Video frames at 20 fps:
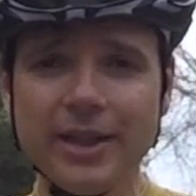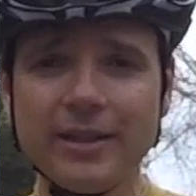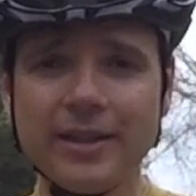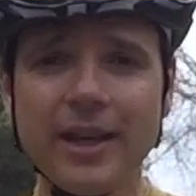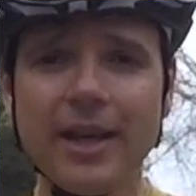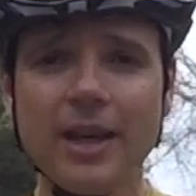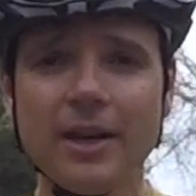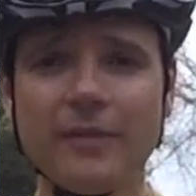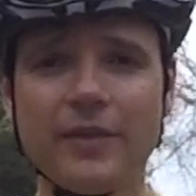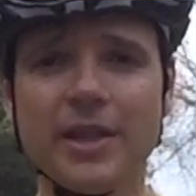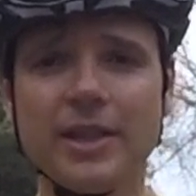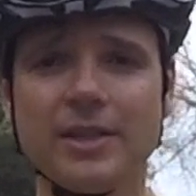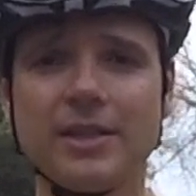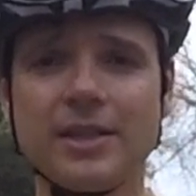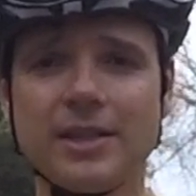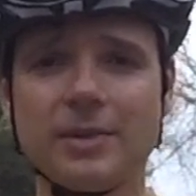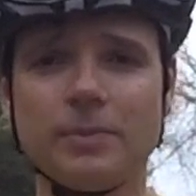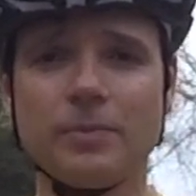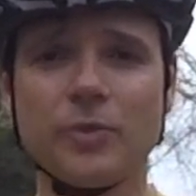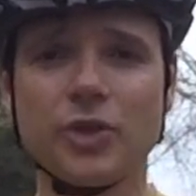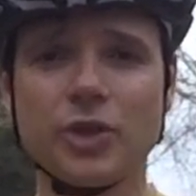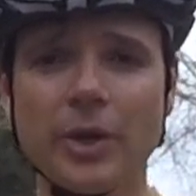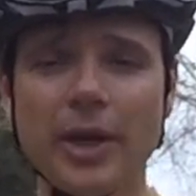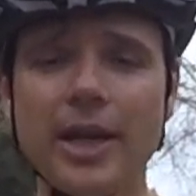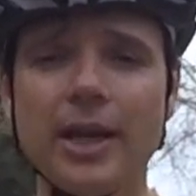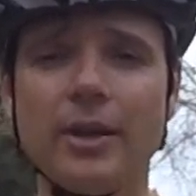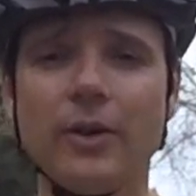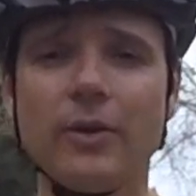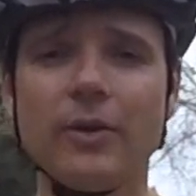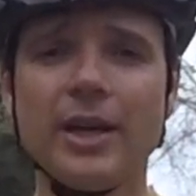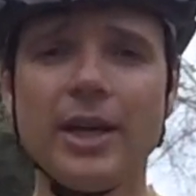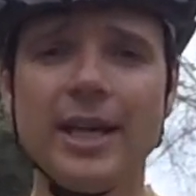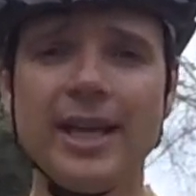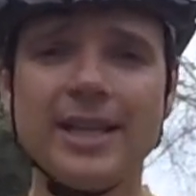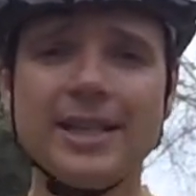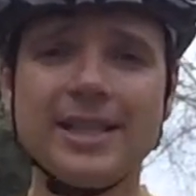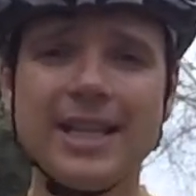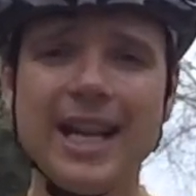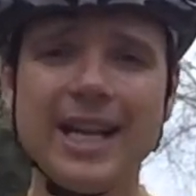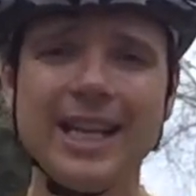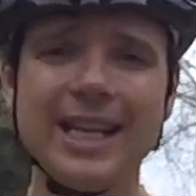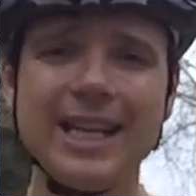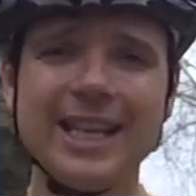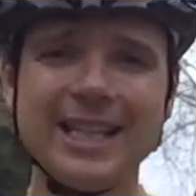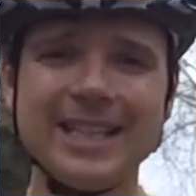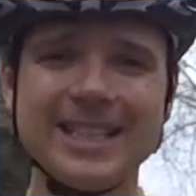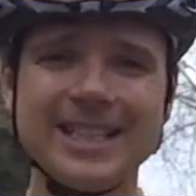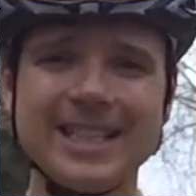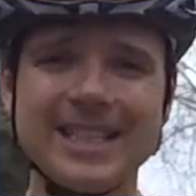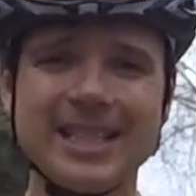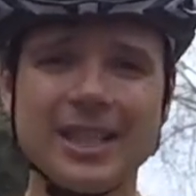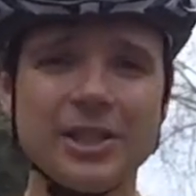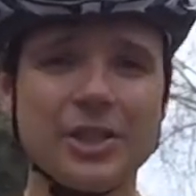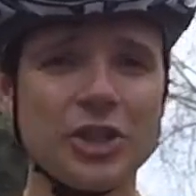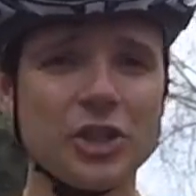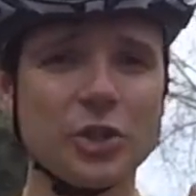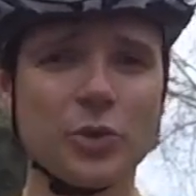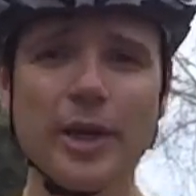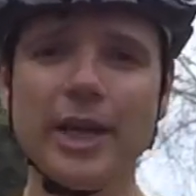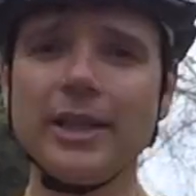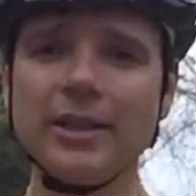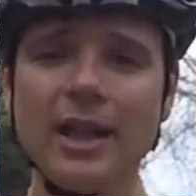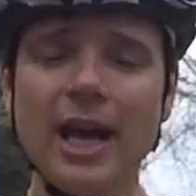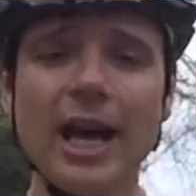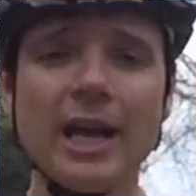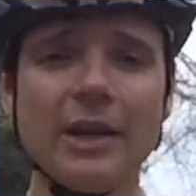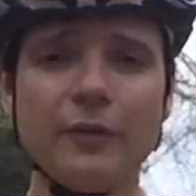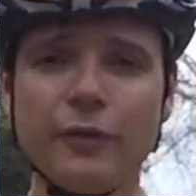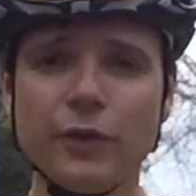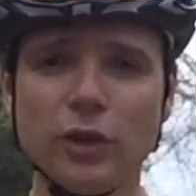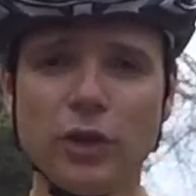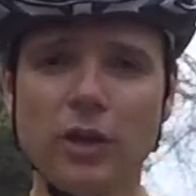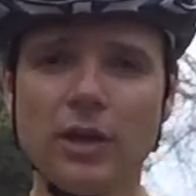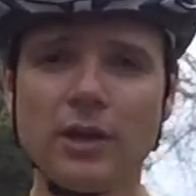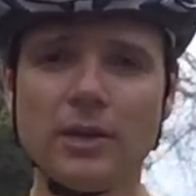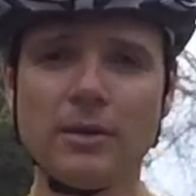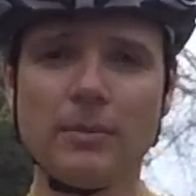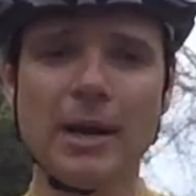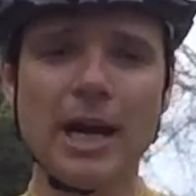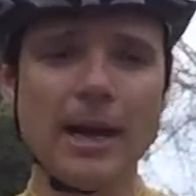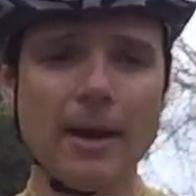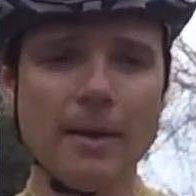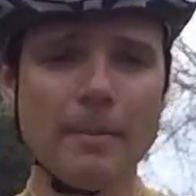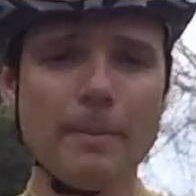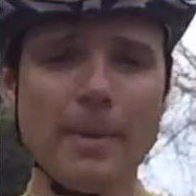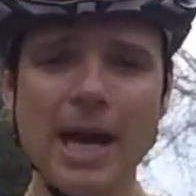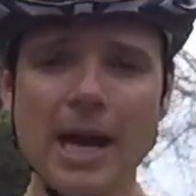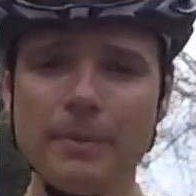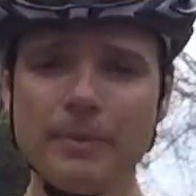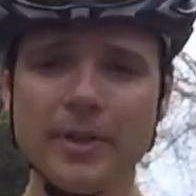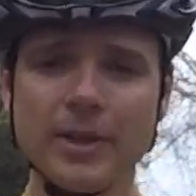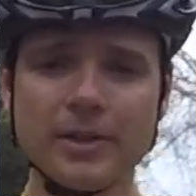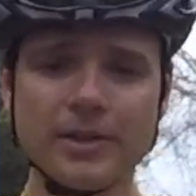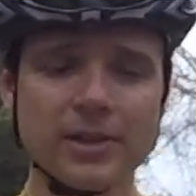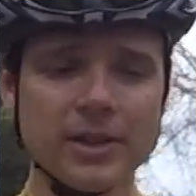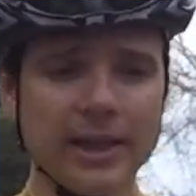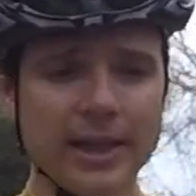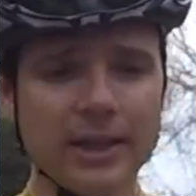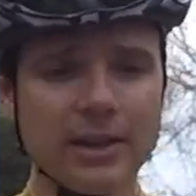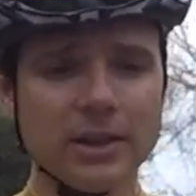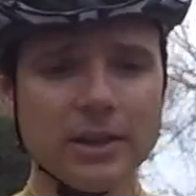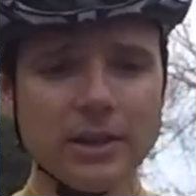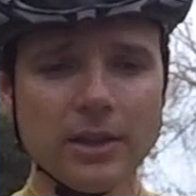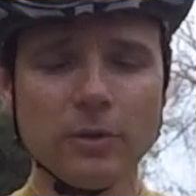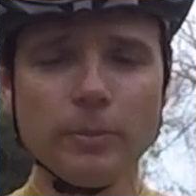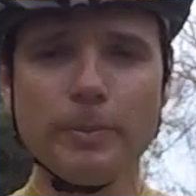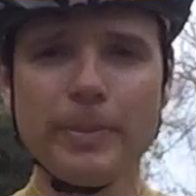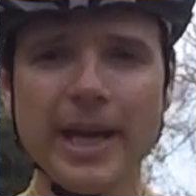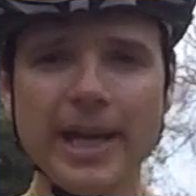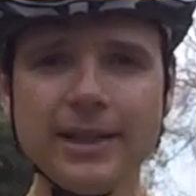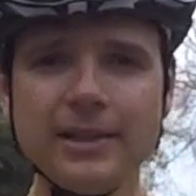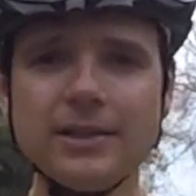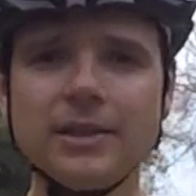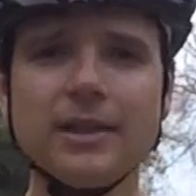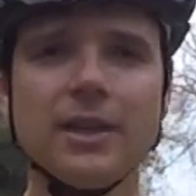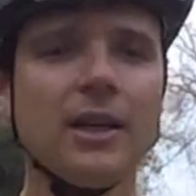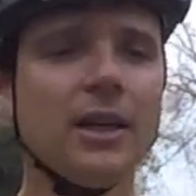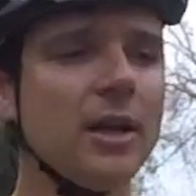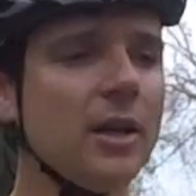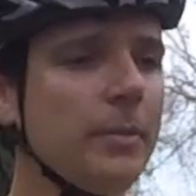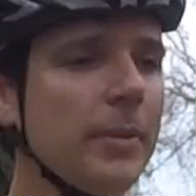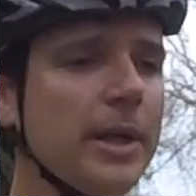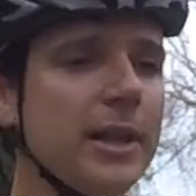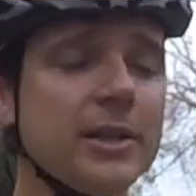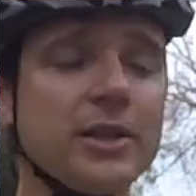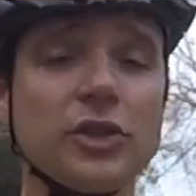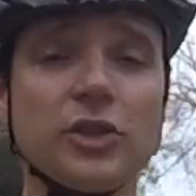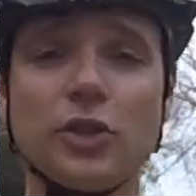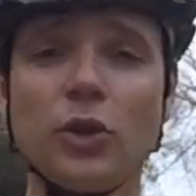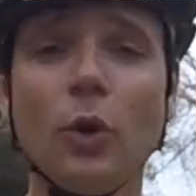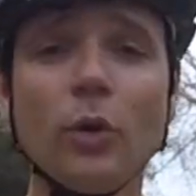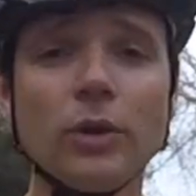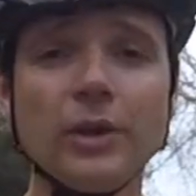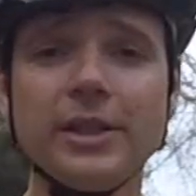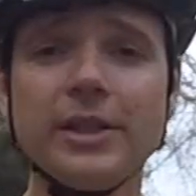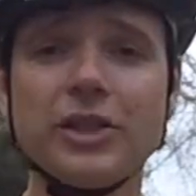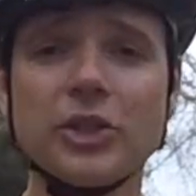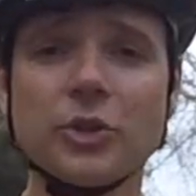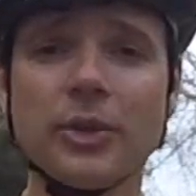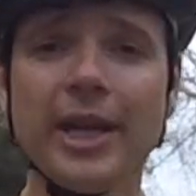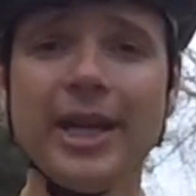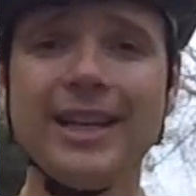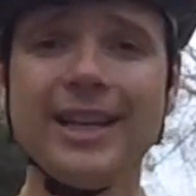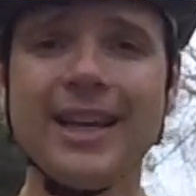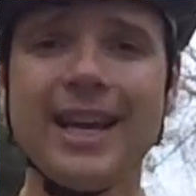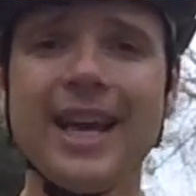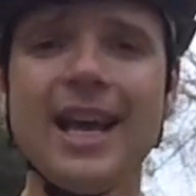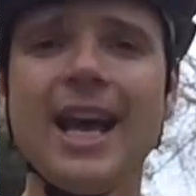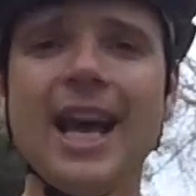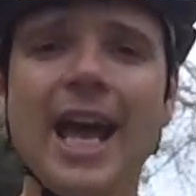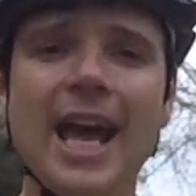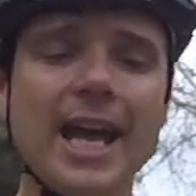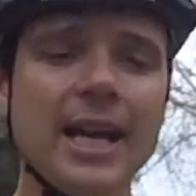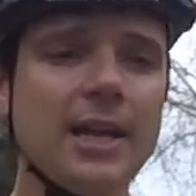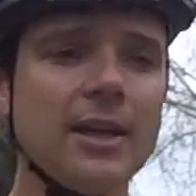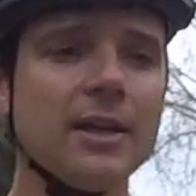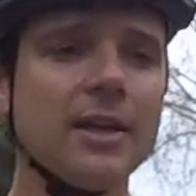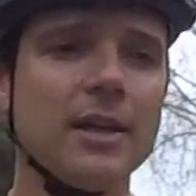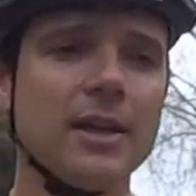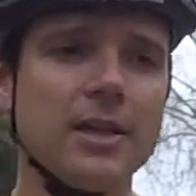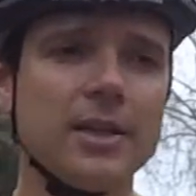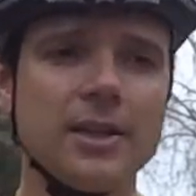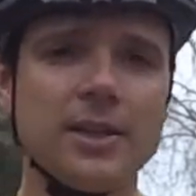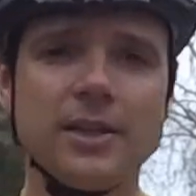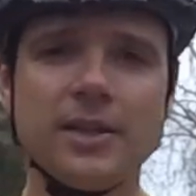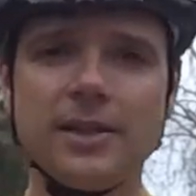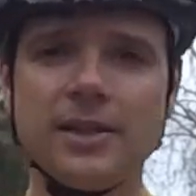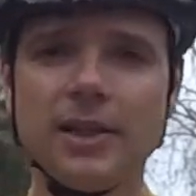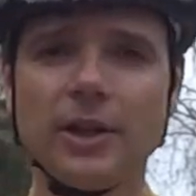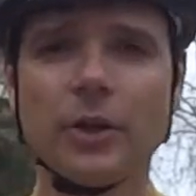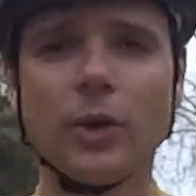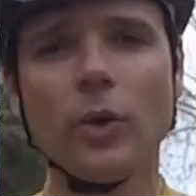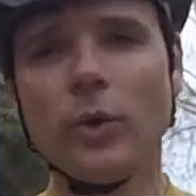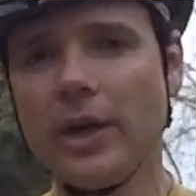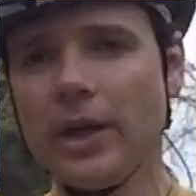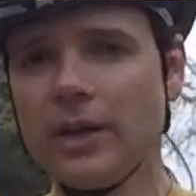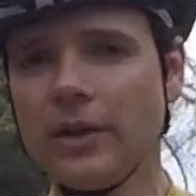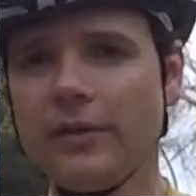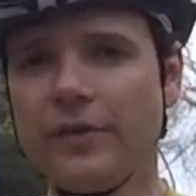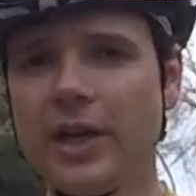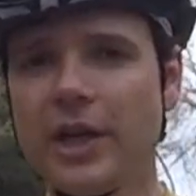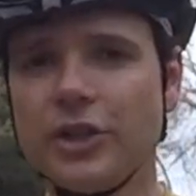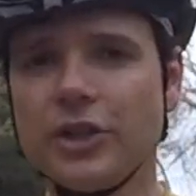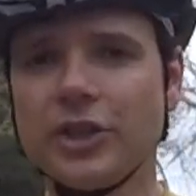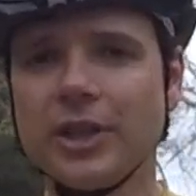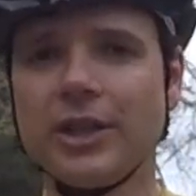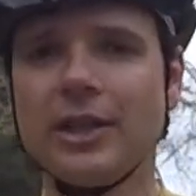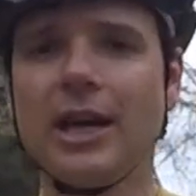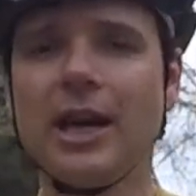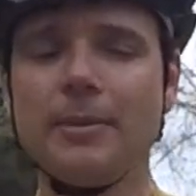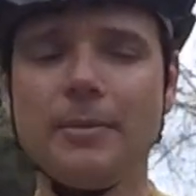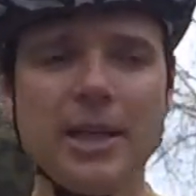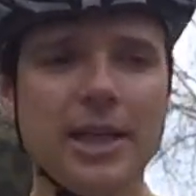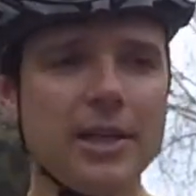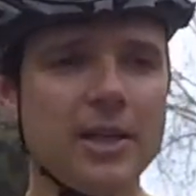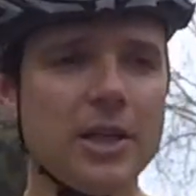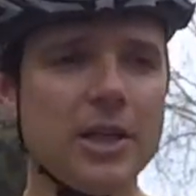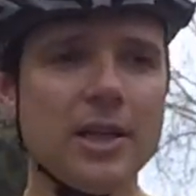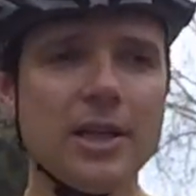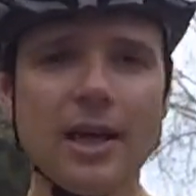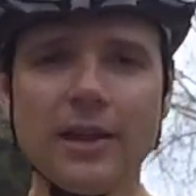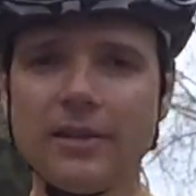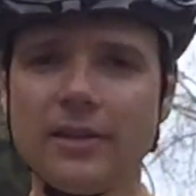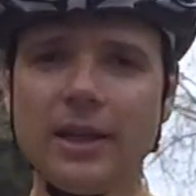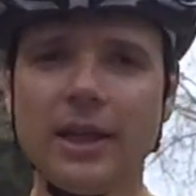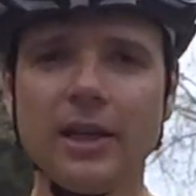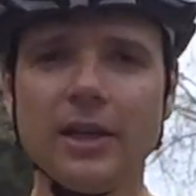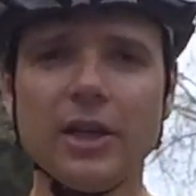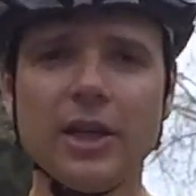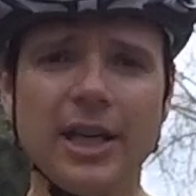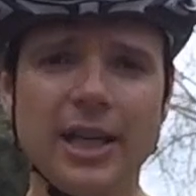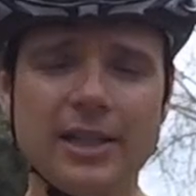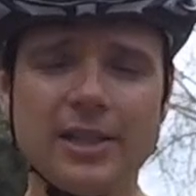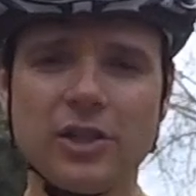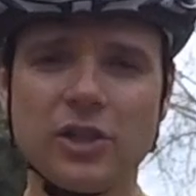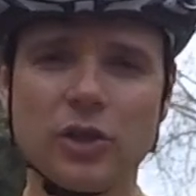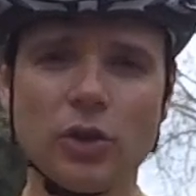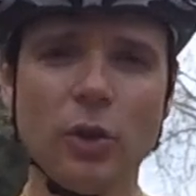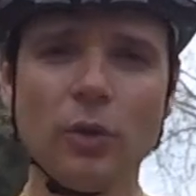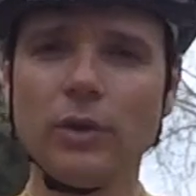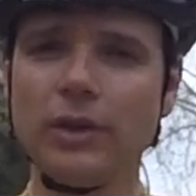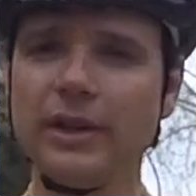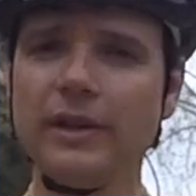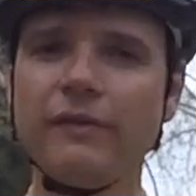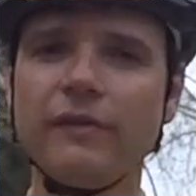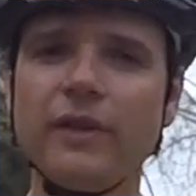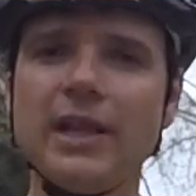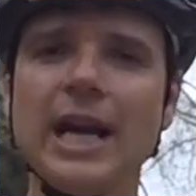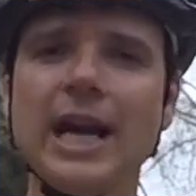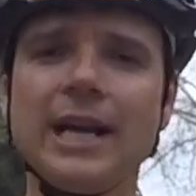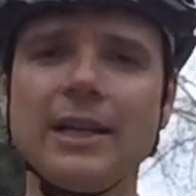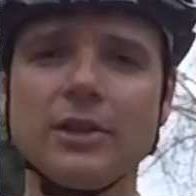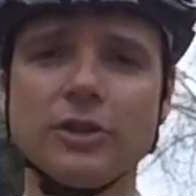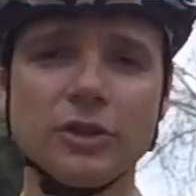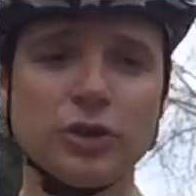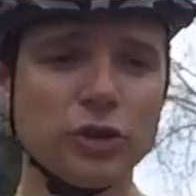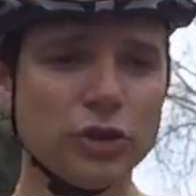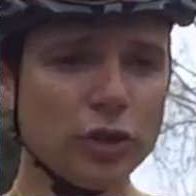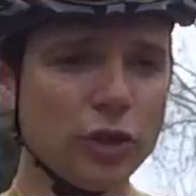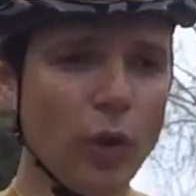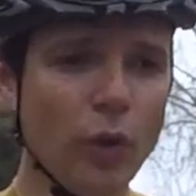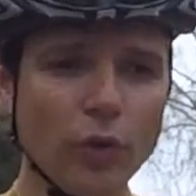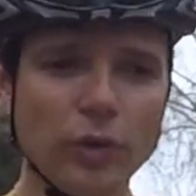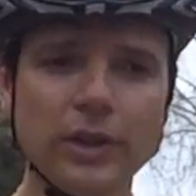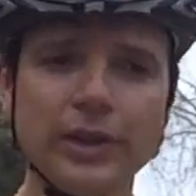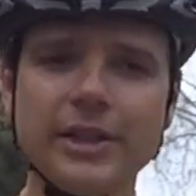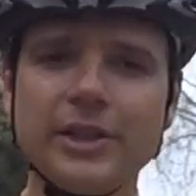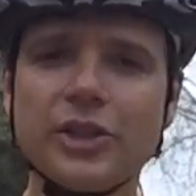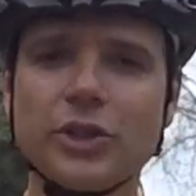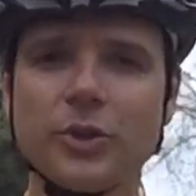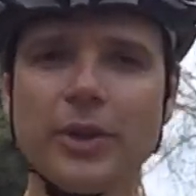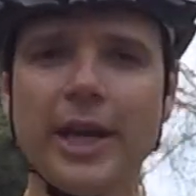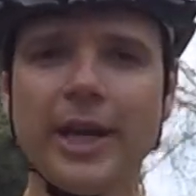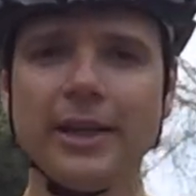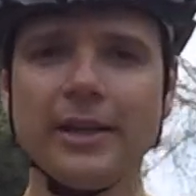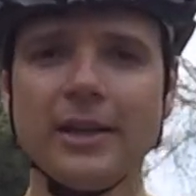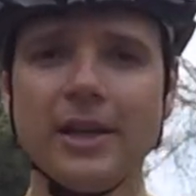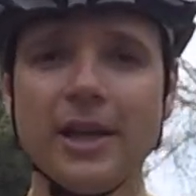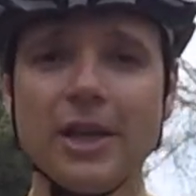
thing of this trail is that it's a straight line. If you look on the map, there's like a little bent, but it's totally straight and zero elevation. I mean, nothing. It's totally flat, totally straight.